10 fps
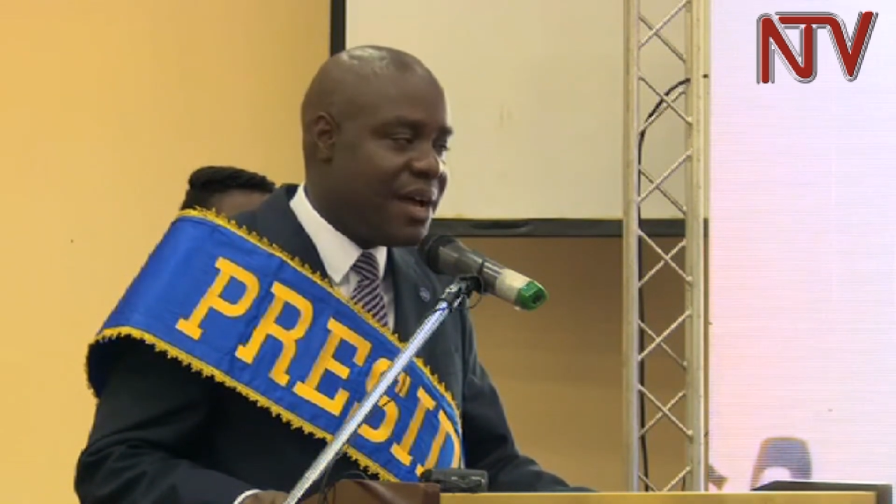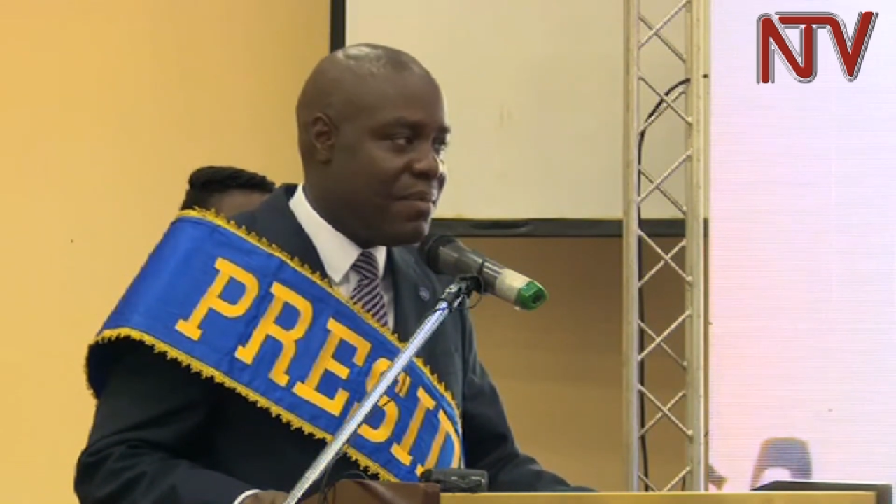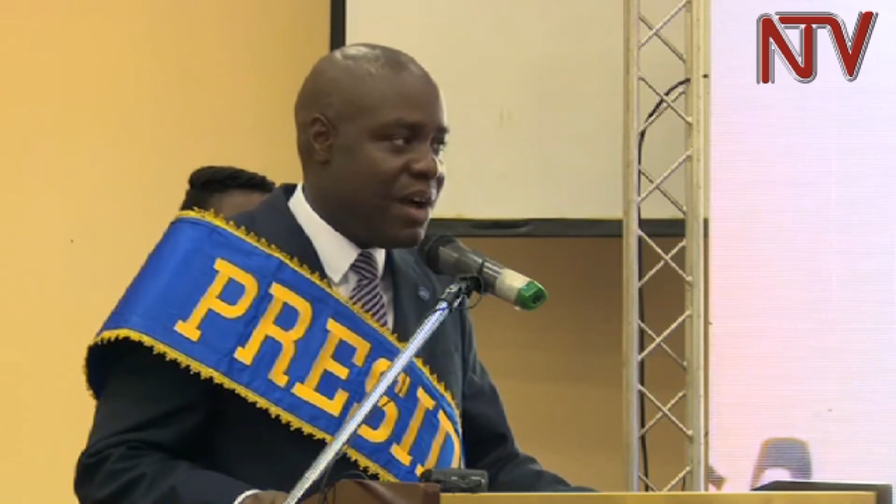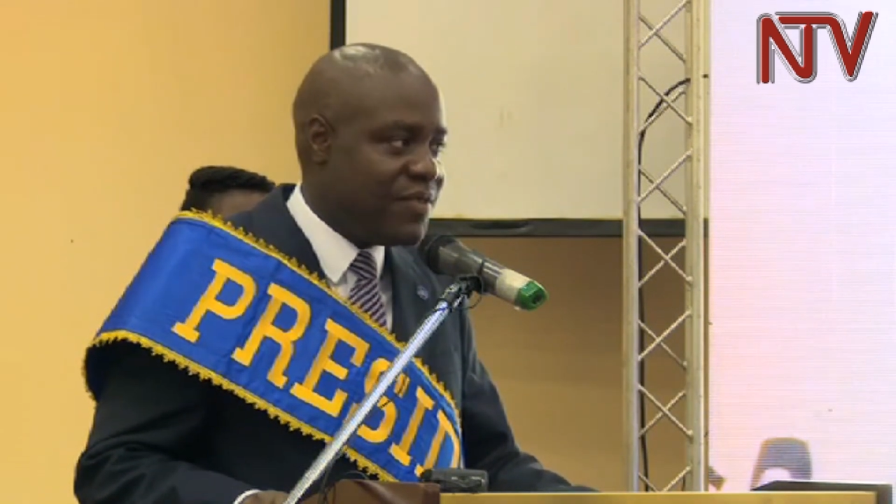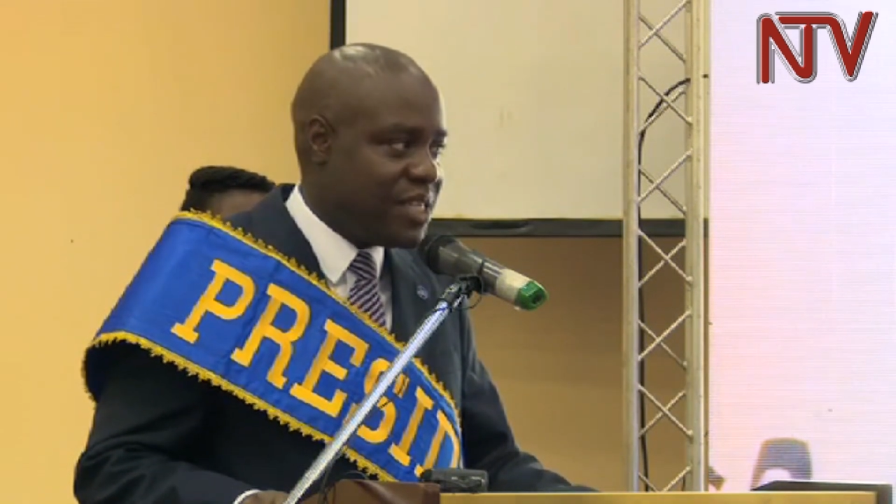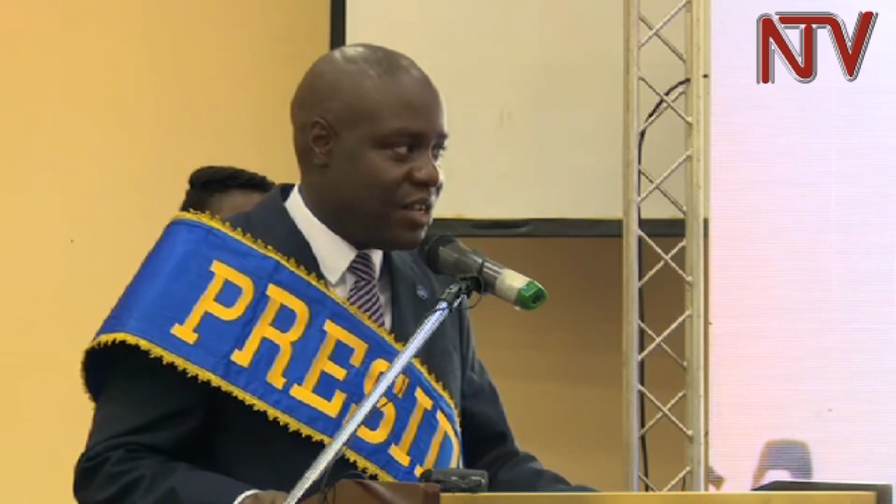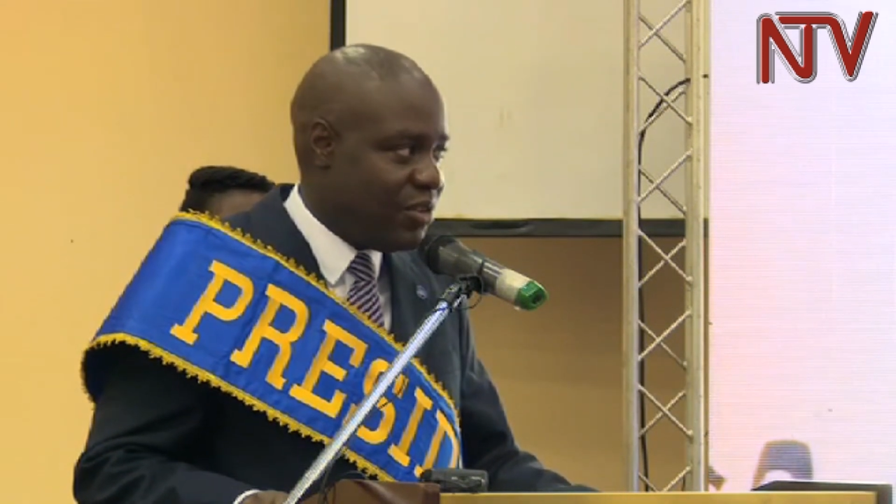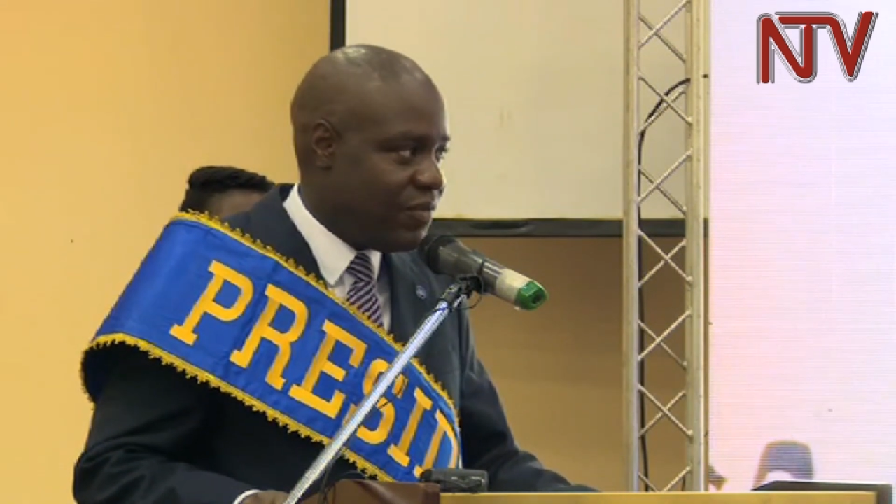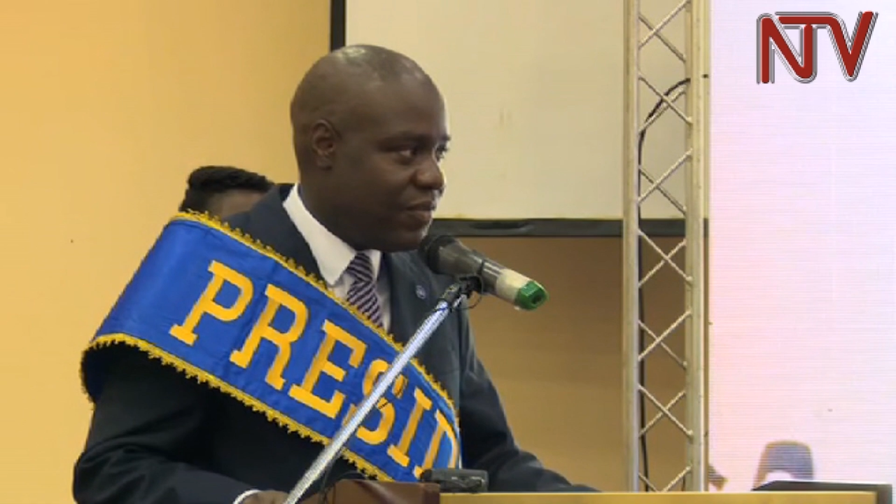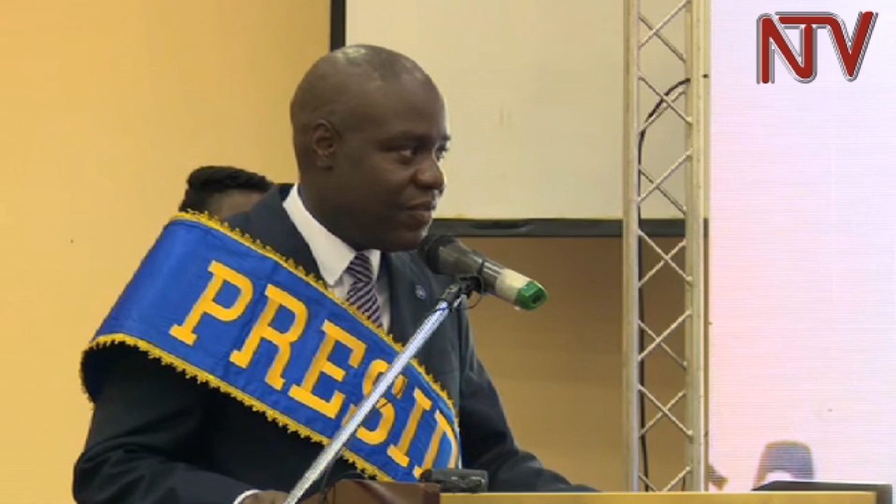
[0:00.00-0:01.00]
above
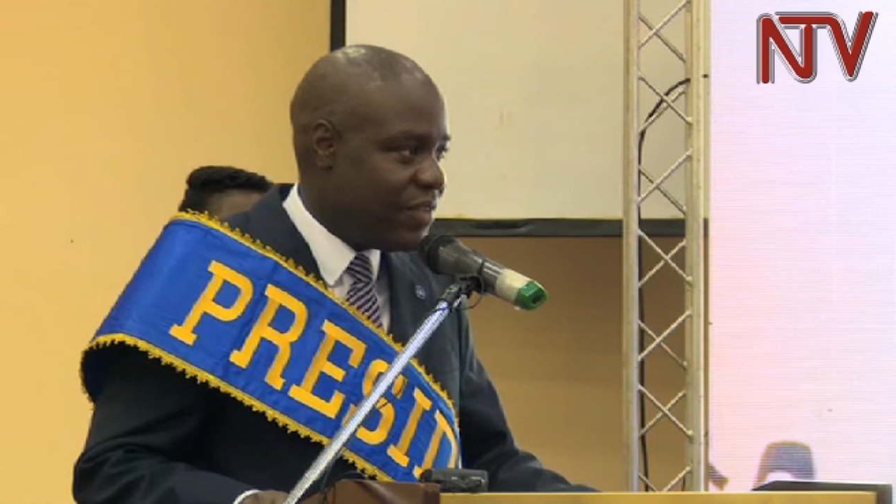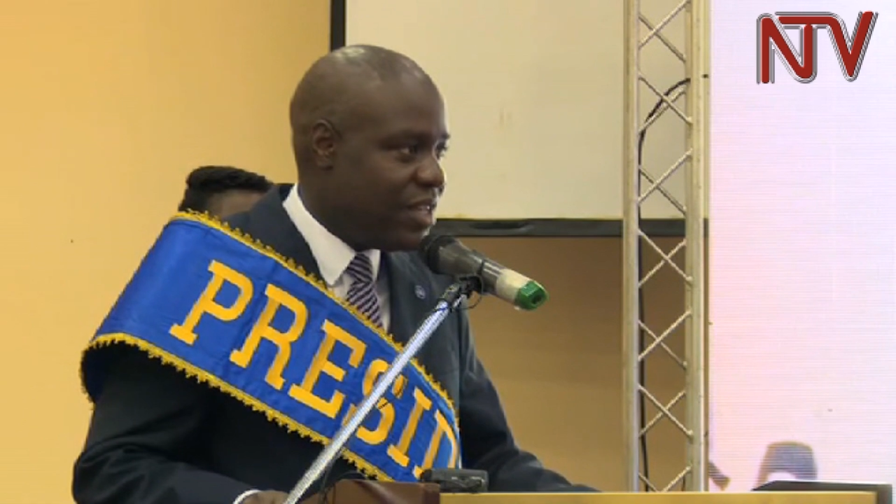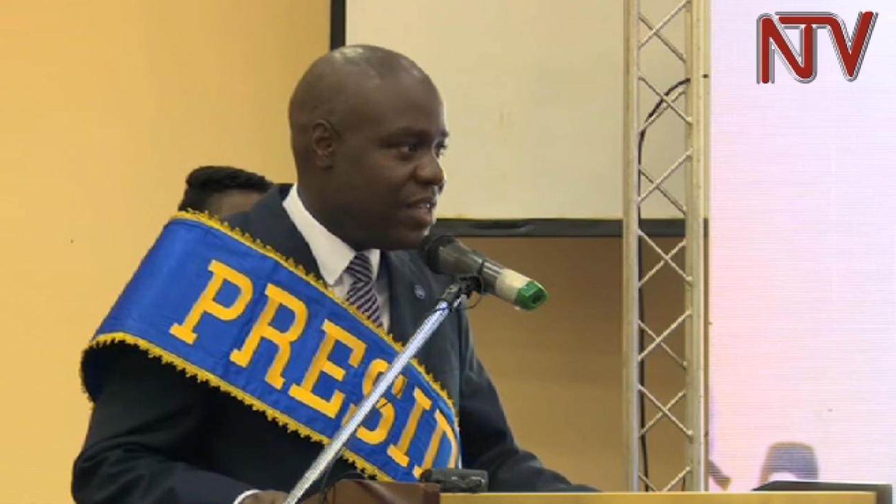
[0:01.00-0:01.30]
self.